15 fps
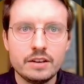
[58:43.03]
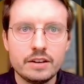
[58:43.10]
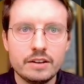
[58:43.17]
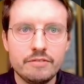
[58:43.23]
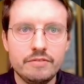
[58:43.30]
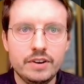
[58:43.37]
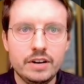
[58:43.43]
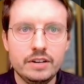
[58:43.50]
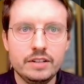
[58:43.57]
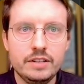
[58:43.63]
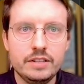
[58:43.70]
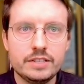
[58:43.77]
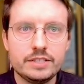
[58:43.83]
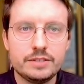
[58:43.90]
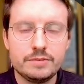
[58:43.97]
And finally,
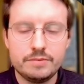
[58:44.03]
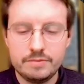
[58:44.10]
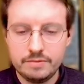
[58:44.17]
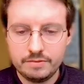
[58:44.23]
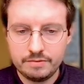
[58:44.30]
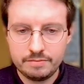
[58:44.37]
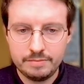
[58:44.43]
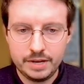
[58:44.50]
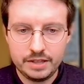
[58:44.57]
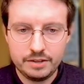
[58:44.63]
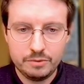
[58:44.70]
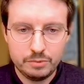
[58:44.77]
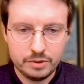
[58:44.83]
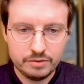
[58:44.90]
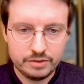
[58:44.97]
this
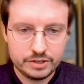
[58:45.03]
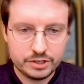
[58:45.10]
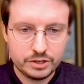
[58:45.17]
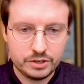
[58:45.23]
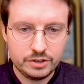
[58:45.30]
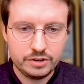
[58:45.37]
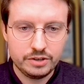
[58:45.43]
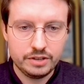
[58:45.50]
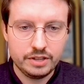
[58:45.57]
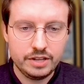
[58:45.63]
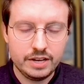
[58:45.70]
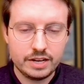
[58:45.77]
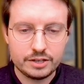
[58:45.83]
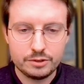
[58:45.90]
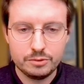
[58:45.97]
method will return the
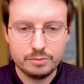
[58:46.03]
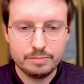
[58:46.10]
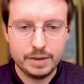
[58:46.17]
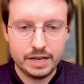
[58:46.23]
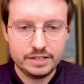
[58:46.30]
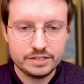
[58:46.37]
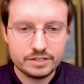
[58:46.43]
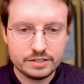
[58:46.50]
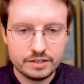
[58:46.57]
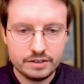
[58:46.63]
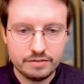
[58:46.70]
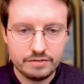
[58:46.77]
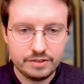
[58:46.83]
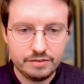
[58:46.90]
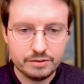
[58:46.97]
actual bytes
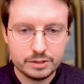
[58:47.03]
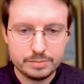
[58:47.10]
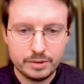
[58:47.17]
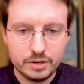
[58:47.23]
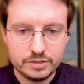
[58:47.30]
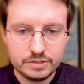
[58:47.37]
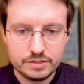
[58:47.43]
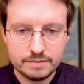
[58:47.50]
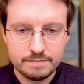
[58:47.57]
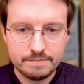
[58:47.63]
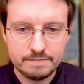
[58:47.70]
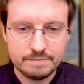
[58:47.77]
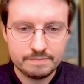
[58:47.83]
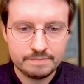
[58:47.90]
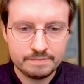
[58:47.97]
of the response.
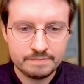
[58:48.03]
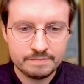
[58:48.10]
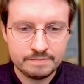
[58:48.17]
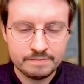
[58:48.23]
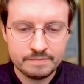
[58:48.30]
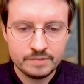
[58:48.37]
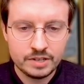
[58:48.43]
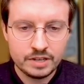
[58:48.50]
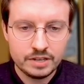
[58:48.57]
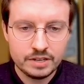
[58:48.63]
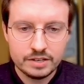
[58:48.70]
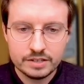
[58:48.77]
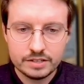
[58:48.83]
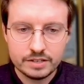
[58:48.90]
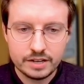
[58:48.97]

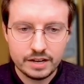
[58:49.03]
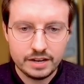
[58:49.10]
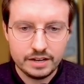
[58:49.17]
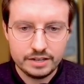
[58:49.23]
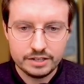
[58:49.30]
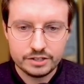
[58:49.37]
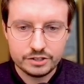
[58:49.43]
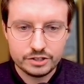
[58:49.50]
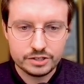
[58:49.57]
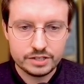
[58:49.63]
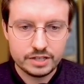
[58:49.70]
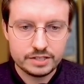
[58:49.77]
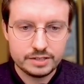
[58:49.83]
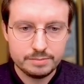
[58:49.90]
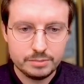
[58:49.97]
And it's just
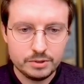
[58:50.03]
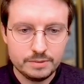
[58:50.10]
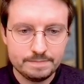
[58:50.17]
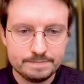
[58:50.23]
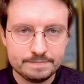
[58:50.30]
that simple.